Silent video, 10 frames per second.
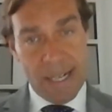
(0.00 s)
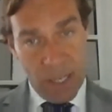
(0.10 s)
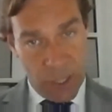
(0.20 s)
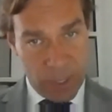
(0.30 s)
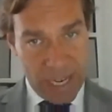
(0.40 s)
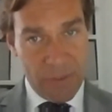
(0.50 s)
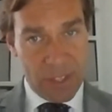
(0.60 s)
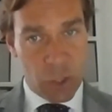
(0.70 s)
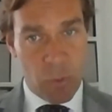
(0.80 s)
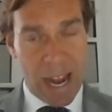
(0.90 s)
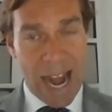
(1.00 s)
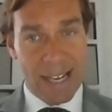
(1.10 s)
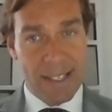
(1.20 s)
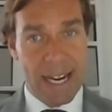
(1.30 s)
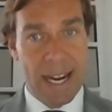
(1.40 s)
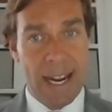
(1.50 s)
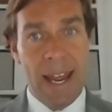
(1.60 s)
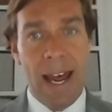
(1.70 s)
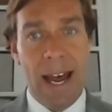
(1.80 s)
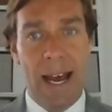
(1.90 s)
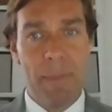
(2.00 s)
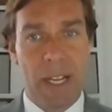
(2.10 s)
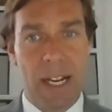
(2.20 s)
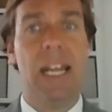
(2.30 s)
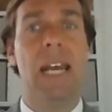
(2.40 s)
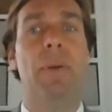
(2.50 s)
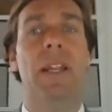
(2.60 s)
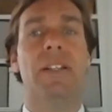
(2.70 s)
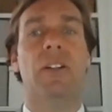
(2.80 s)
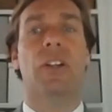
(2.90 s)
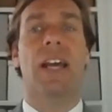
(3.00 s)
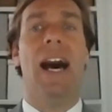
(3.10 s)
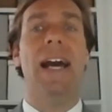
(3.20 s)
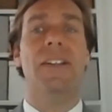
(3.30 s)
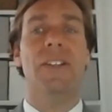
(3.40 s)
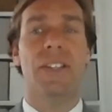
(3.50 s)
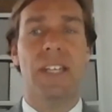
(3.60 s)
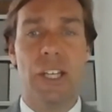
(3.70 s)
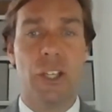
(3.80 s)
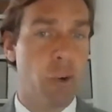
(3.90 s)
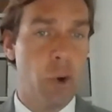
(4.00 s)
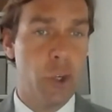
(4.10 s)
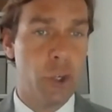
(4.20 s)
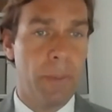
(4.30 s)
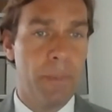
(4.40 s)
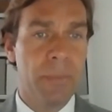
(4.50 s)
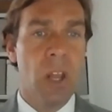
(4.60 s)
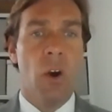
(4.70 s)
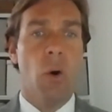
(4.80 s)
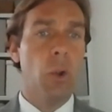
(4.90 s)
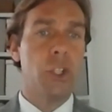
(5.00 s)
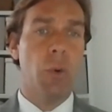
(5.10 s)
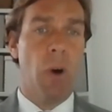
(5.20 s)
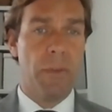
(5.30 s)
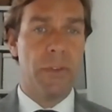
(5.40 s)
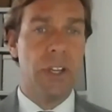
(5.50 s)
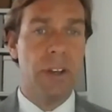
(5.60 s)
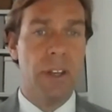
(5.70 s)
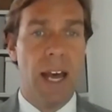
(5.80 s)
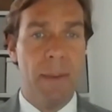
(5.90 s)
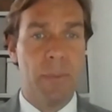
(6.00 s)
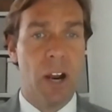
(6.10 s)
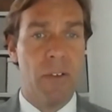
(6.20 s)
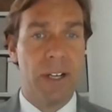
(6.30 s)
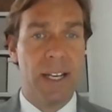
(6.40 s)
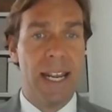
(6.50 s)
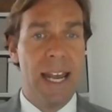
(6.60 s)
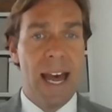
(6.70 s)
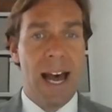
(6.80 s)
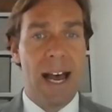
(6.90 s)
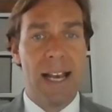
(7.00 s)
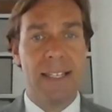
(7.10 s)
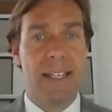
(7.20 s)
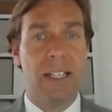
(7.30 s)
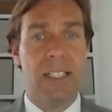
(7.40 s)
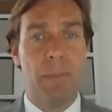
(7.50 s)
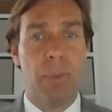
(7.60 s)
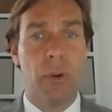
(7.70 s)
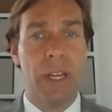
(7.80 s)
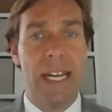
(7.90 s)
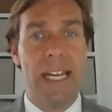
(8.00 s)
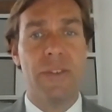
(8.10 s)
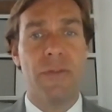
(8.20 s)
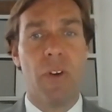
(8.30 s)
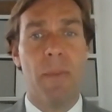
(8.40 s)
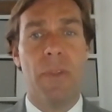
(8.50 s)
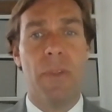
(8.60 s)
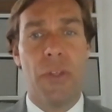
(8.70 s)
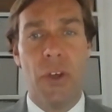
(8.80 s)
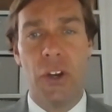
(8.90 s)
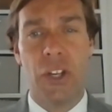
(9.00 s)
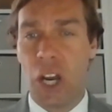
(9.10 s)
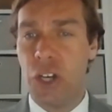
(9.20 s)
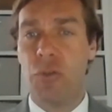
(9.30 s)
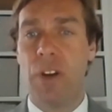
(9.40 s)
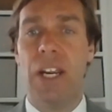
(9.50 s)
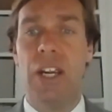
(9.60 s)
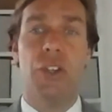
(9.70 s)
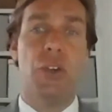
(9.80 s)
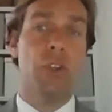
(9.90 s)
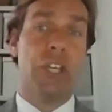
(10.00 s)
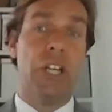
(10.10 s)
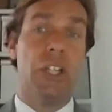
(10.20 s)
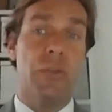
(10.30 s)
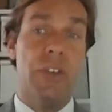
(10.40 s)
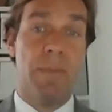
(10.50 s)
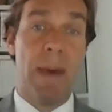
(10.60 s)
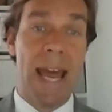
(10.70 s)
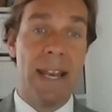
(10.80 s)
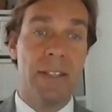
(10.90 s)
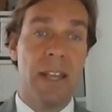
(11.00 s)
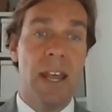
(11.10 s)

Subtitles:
So given this reality, clear political guidance is crucial. All too often, currently, high-skilled employees from third countries whose skills are in demand